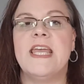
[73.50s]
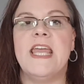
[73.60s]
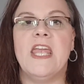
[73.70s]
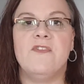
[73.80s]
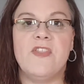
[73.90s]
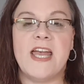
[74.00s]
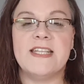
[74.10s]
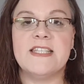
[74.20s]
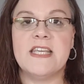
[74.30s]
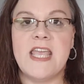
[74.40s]
If
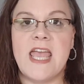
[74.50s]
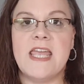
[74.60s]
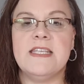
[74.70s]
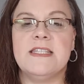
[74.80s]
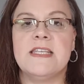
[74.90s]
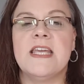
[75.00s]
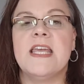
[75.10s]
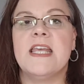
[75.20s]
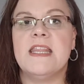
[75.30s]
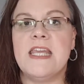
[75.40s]
that's the case,
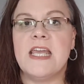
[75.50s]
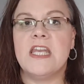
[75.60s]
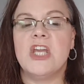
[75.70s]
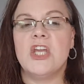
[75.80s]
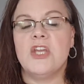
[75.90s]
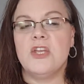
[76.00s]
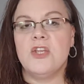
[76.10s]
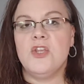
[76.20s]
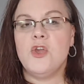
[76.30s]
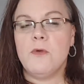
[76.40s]
then
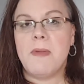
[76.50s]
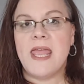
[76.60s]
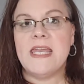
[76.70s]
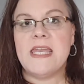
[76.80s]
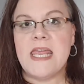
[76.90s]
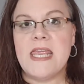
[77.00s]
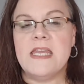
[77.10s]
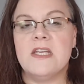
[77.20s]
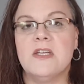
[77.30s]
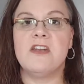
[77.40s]
you may
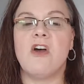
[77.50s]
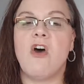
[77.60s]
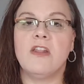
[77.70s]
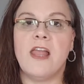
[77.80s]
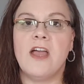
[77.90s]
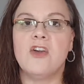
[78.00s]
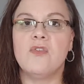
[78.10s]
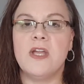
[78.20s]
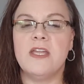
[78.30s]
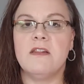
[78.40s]
need an online
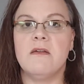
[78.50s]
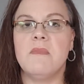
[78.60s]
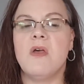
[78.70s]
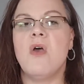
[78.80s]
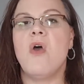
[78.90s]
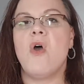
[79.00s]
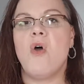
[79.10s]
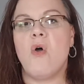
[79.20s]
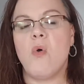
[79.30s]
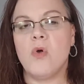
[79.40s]
curriculum
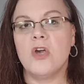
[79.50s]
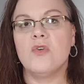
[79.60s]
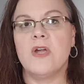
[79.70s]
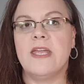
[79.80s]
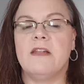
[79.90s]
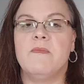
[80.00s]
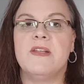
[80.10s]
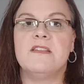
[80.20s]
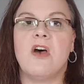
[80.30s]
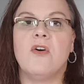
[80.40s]
or a curriculum
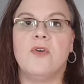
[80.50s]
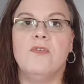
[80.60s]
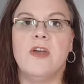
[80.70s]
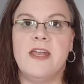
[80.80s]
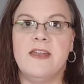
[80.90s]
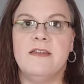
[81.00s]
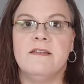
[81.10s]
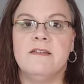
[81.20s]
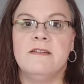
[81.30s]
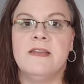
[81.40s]
that's auto-graded.
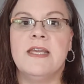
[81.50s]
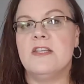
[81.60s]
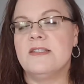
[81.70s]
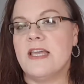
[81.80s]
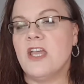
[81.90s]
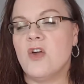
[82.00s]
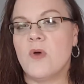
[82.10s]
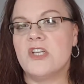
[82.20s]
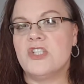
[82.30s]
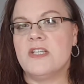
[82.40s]
The second
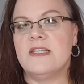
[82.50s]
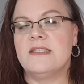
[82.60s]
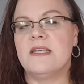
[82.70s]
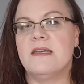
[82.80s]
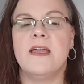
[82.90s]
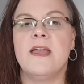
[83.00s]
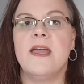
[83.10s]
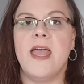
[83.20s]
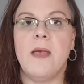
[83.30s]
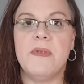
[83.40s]
question is,
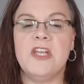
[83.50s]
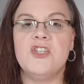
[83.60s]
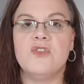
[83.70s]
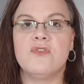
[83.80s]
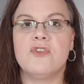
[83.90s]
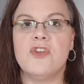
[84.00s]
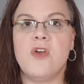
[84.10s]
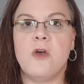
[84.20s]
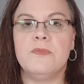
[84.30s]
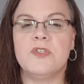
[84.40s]
how many children are you
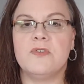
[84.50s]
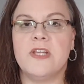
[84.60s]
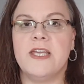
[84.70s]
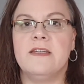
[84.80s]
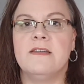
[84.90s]
homeschooling?